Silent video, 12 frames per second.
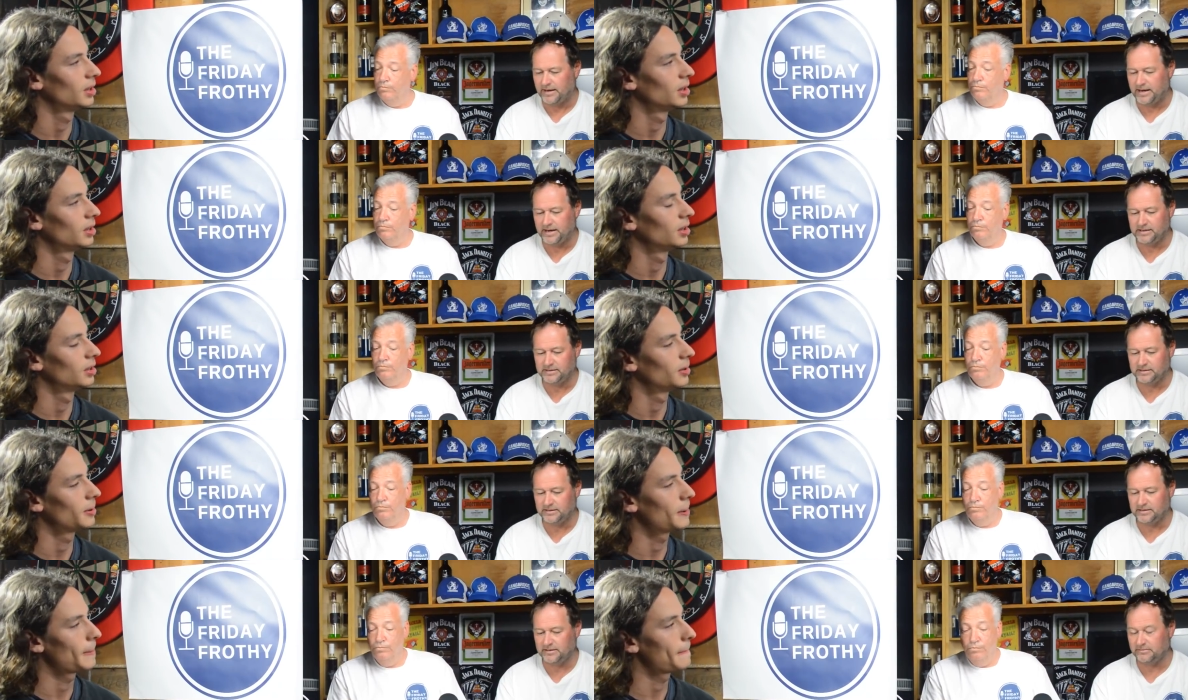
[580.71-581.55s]

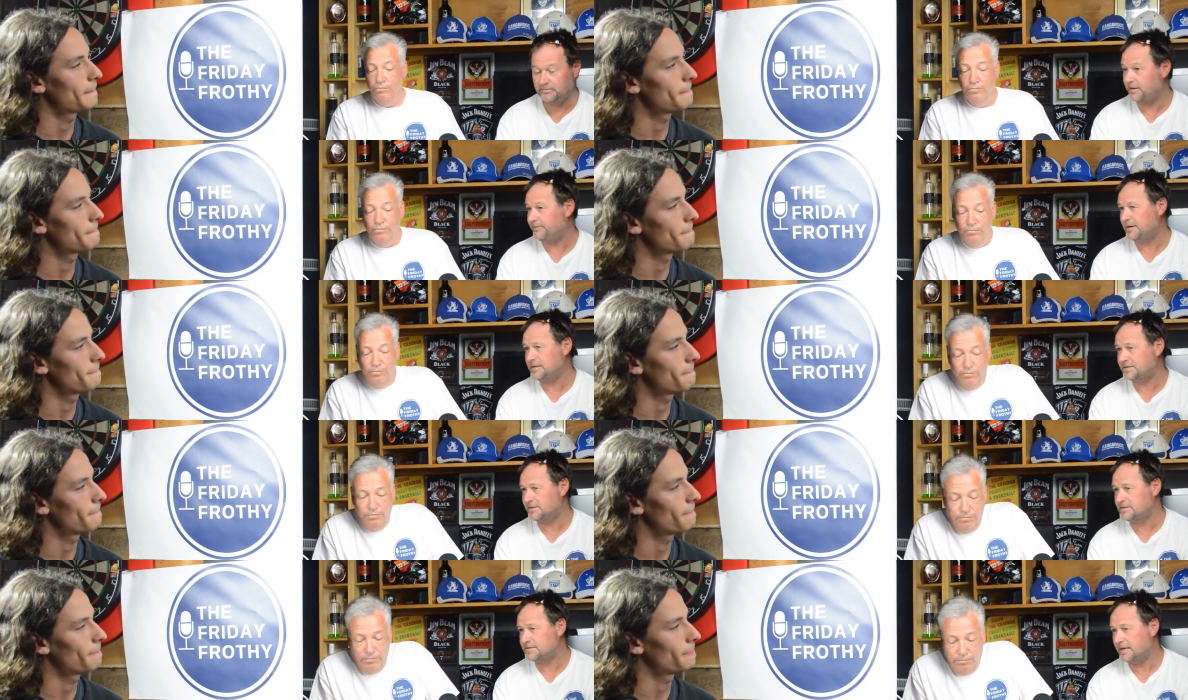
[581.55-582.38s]
Speaker 1: And uh, how
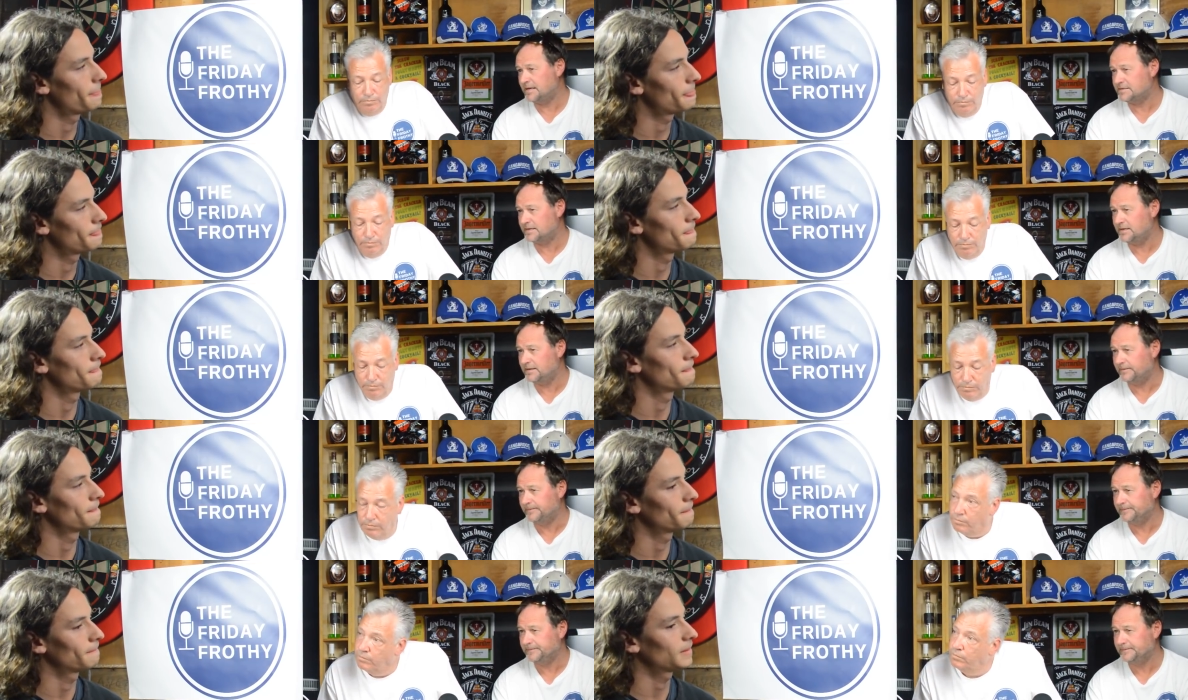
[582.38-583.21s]
fast do these cars go?
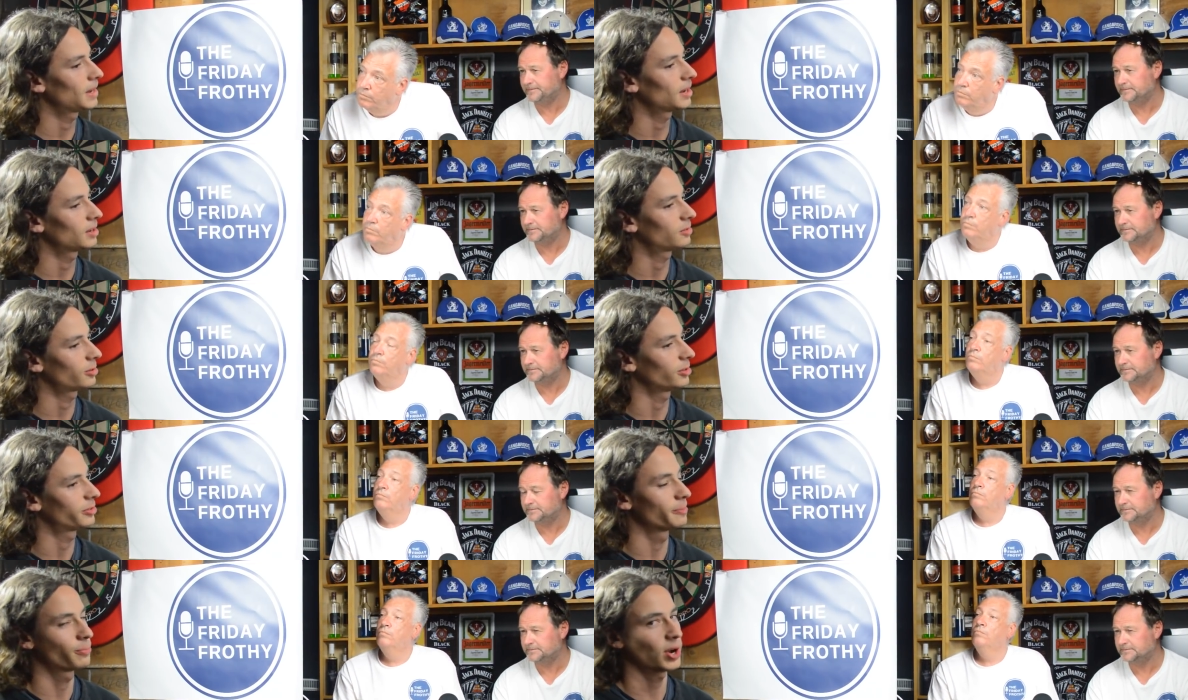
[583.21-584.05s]
Speaker 2: Mm. Yeah.
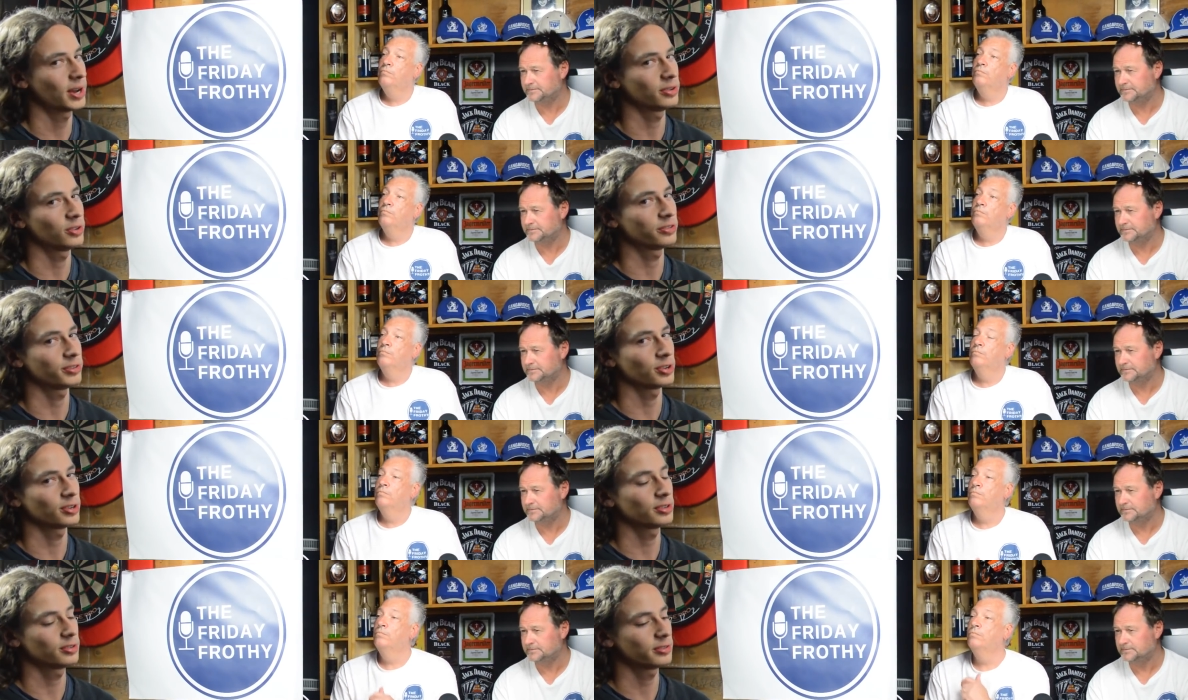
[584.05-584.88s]
So it's a brand new
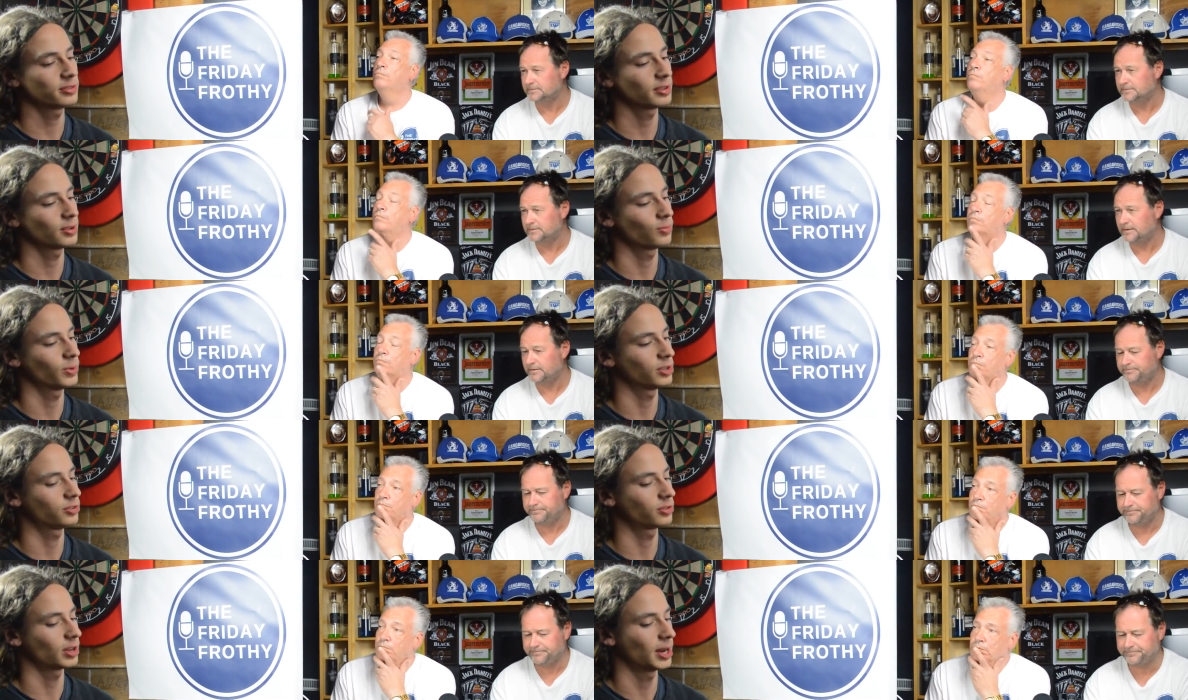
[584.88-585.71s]
series yep.
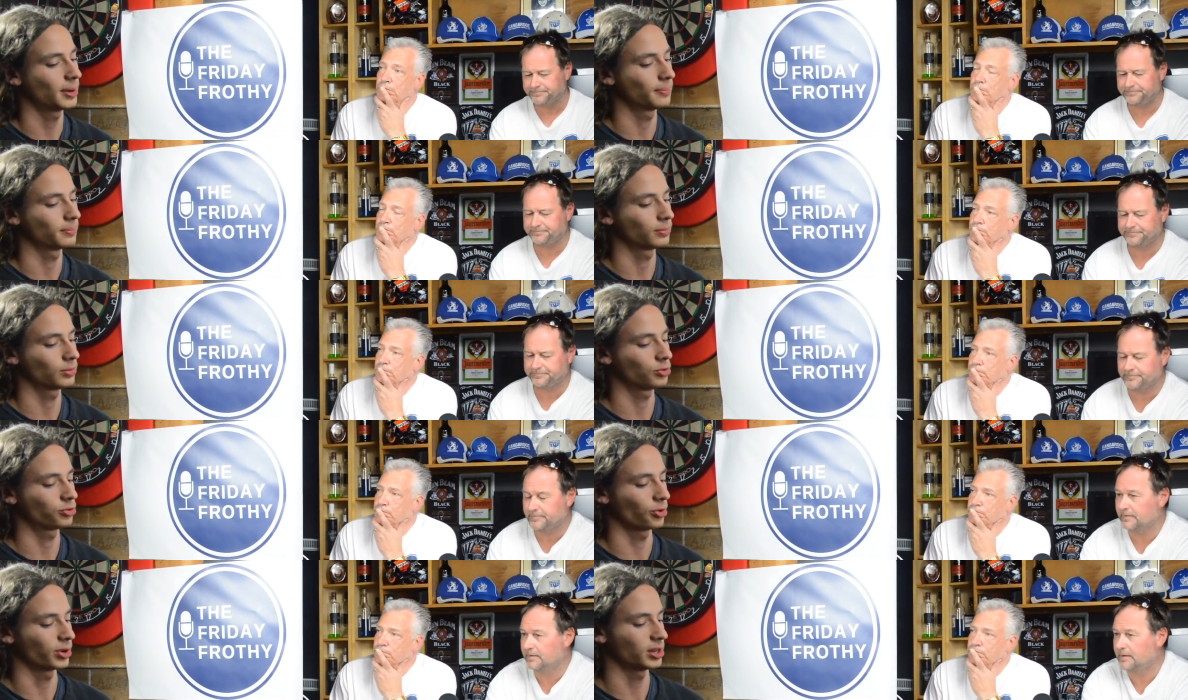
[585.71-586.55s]
which um,
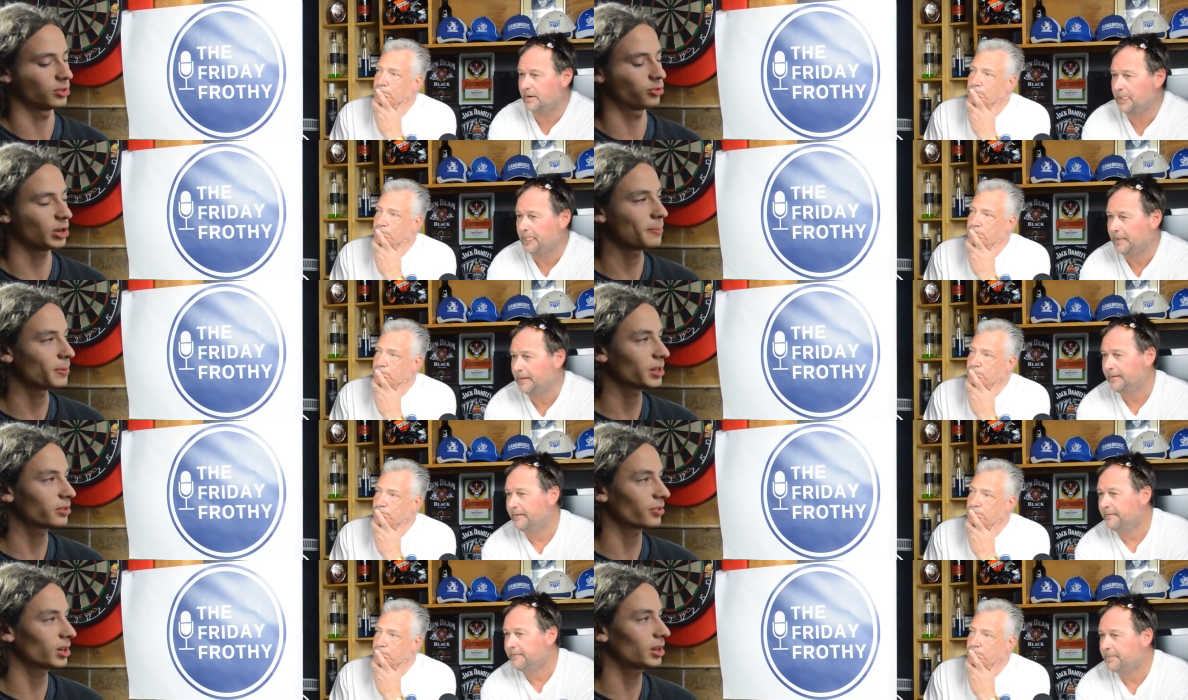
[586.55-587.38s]
joined
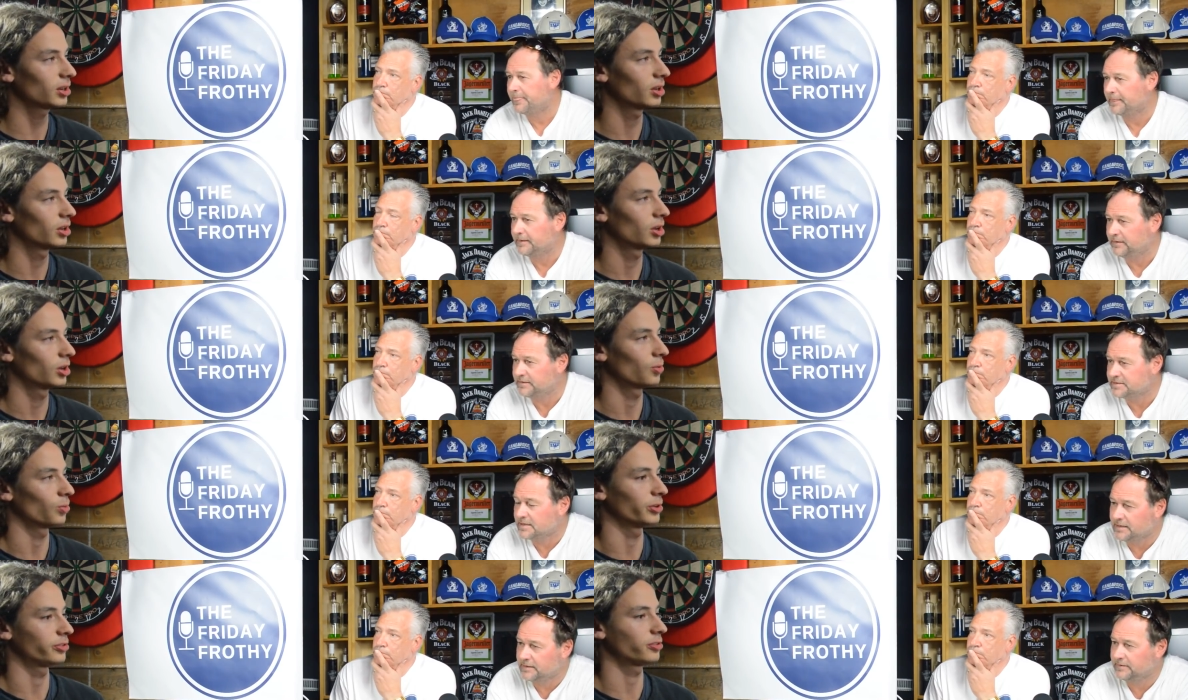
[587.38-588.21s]
GP3,
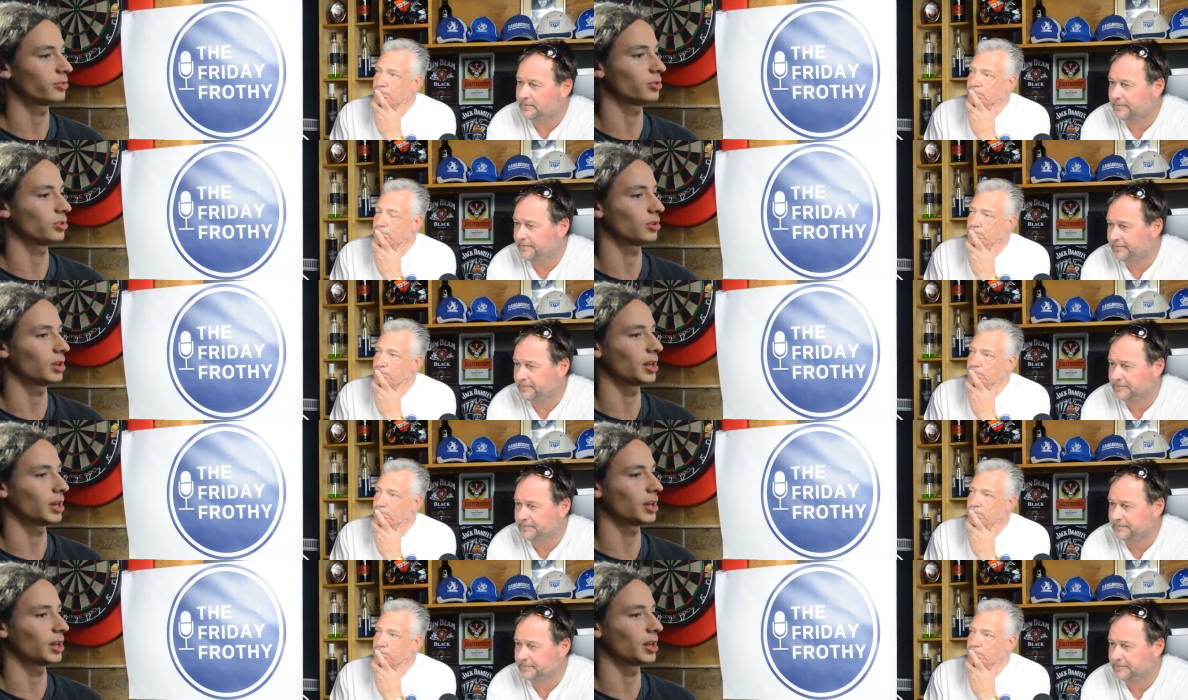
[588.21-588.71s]
yes. which